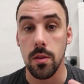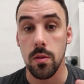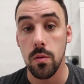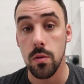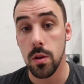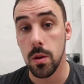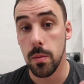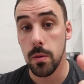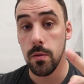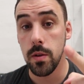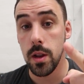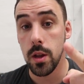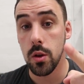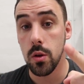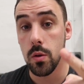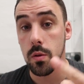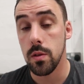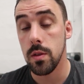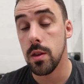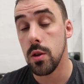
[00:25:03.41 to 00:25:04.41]
So it's going to be really
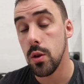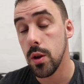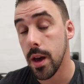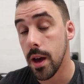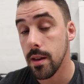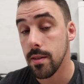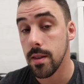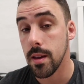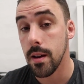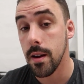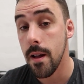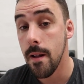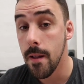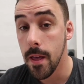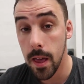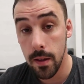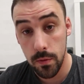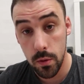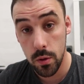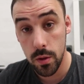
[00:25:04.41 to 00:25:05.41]
cool to see you guys there
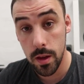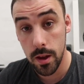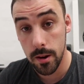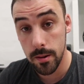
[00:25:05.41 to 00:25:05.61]
if you're